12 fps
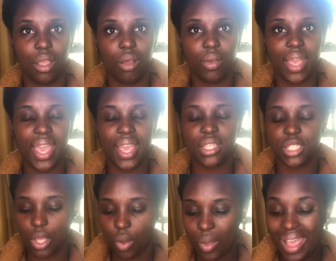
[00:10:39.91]
Okay,
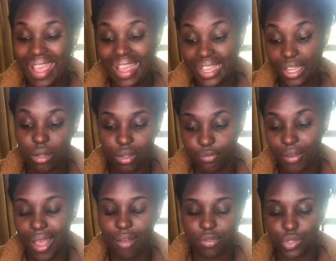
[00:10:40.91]
so here, the
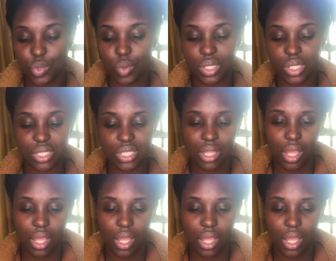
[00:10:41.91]
Five of Swords